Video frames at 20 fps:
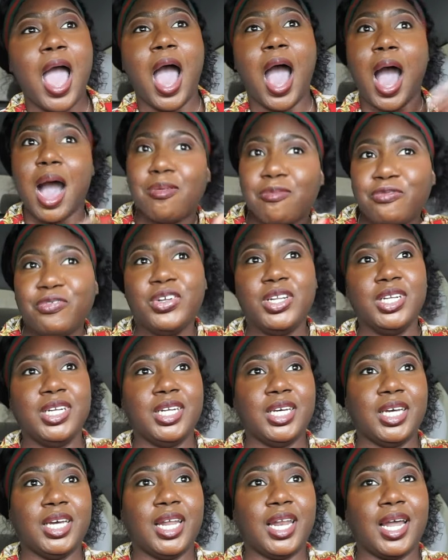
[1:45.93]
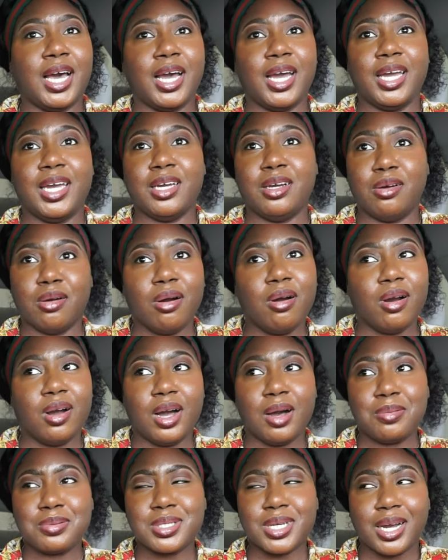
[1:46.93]
I'm feeling it like girl,
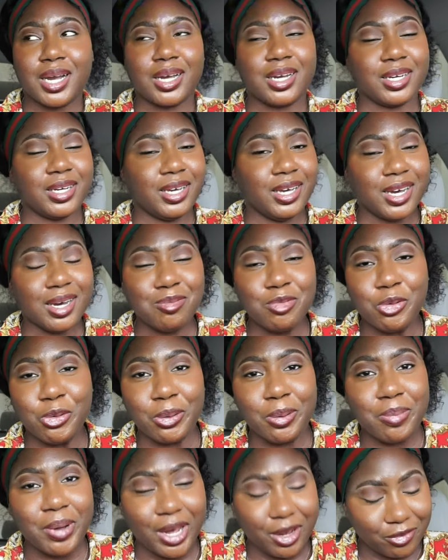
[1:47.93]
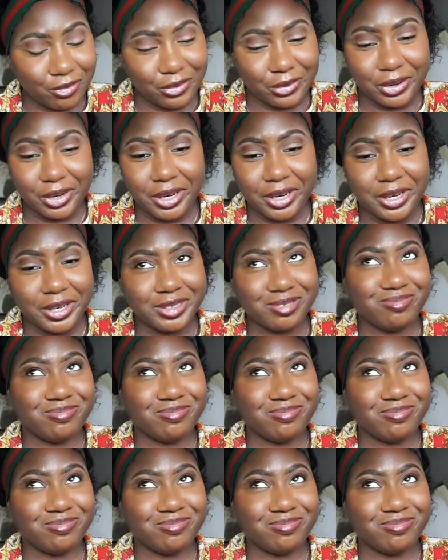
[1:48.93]
I was like, yeah, I'm going back for it.